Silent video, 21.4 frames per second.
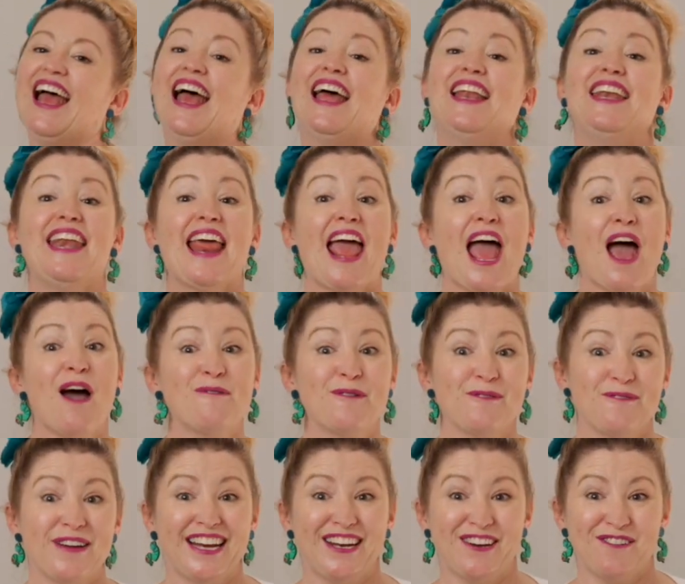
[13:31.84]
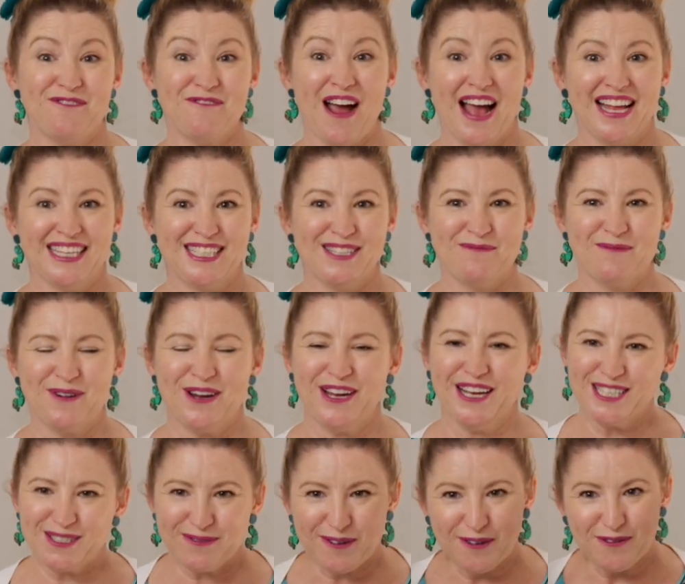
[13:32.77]
Now we're ready to write some
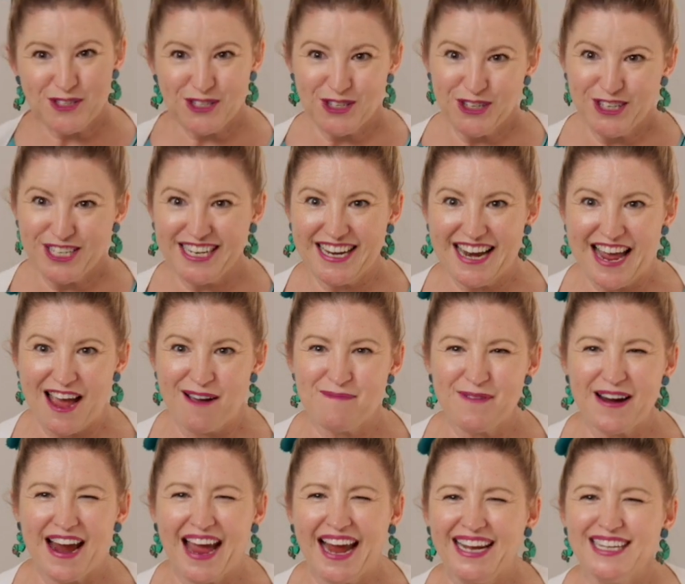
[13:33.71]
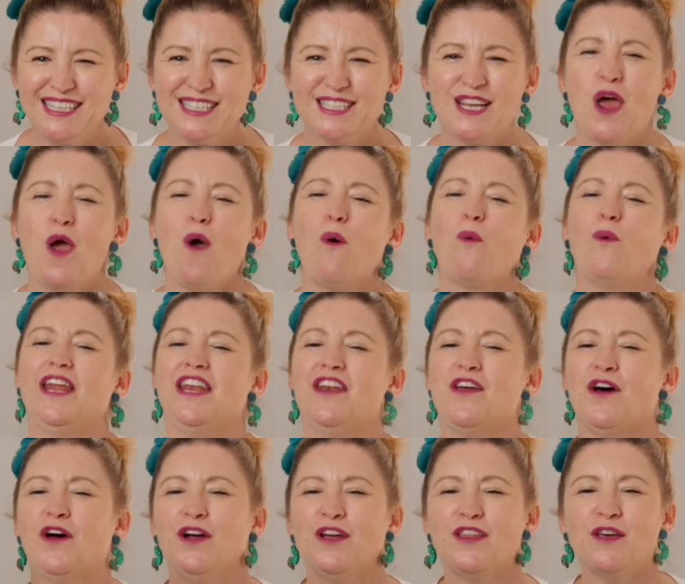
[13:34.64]
words. We've tuned in our brains. We
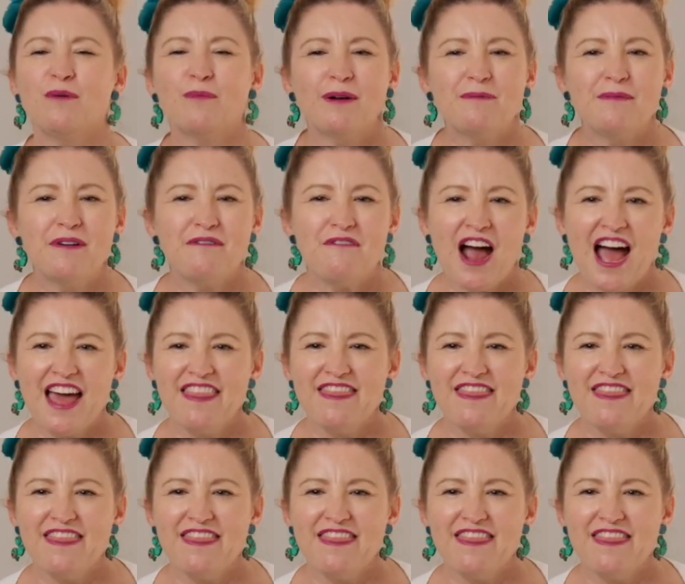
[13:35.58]
know that when we write